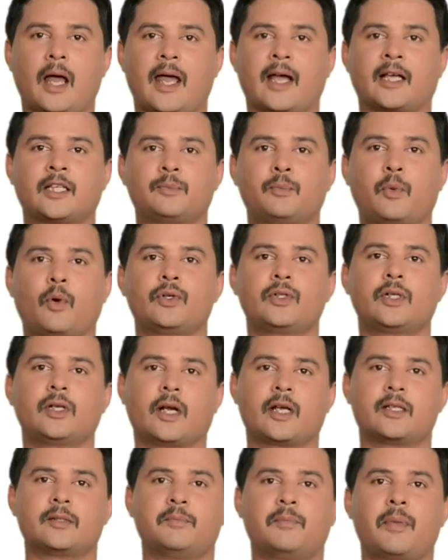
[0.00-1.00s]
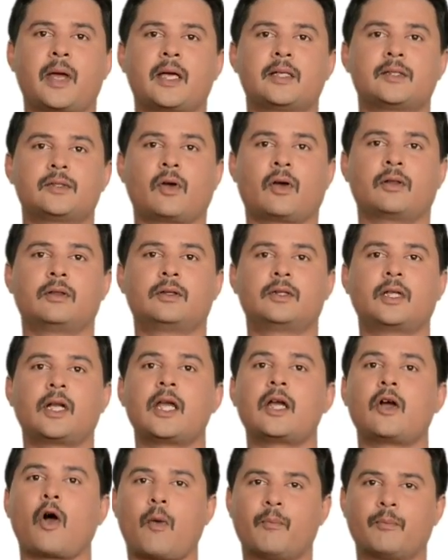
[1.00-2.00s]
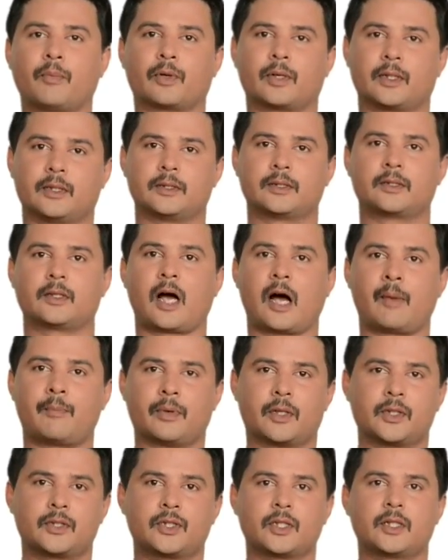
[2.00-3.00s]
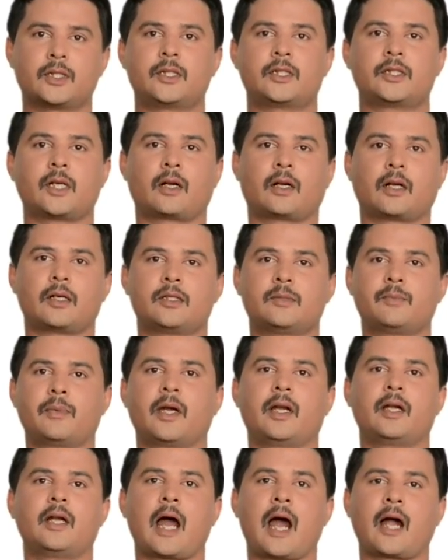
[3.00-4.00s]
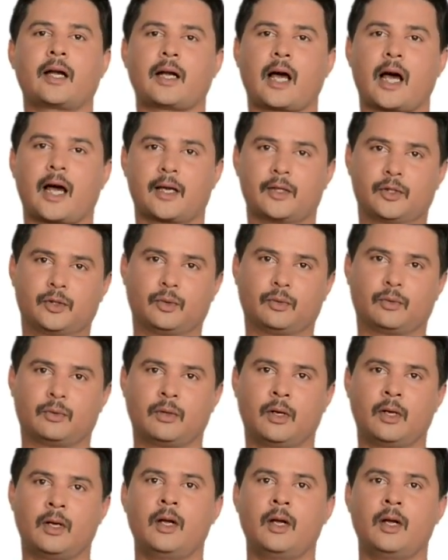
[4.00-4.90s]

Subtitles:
exposure is based on three components: aperture, shutter speed and ISO.